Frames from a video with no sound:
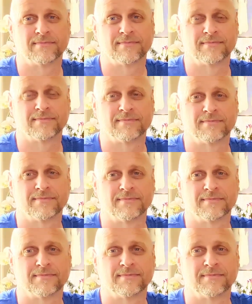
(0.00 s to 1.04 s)

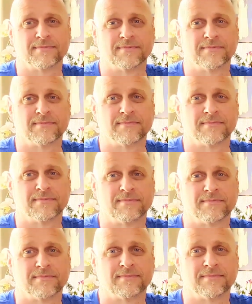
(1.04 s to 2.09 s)

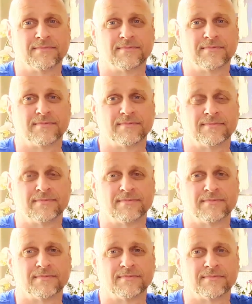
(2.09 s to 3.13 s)

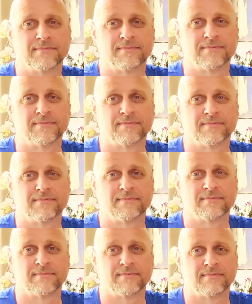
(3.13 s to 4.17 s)

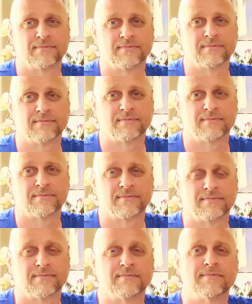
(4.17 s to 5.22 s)

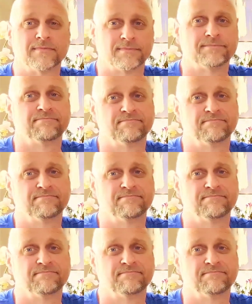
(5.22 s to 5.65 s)
(silent)